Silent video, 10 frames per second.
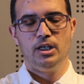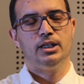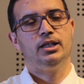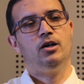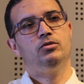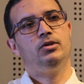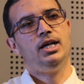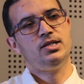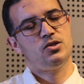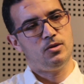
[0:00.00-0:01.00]
Now the
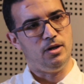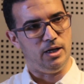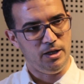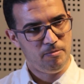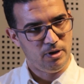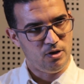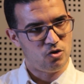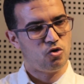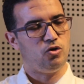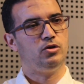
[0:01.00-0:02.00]
last type
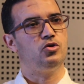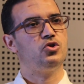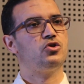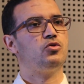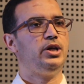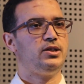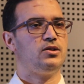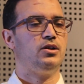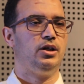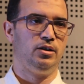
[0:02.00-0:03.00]
is called the
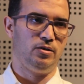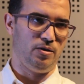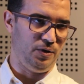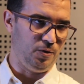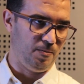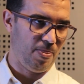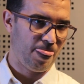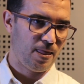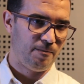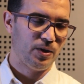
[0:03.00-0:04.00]
stress interview.
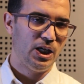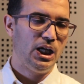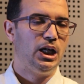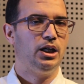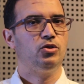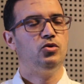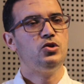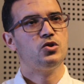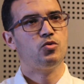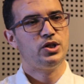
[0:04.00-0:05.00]
In
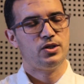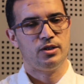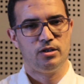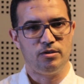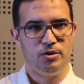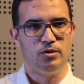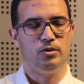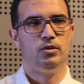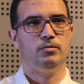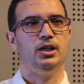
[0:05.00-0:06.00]
this stress interview,
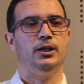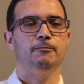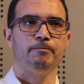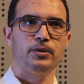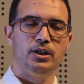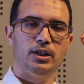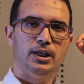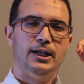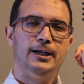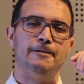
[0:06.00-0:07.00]
normally
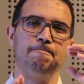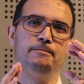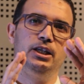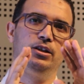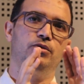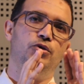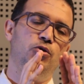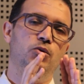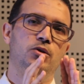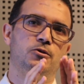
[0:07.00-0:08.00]
the
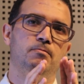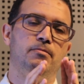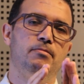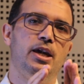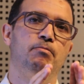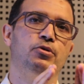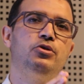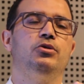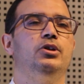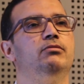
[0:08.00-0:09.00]
interviewers may
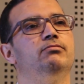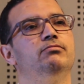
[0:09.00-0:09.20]
put you in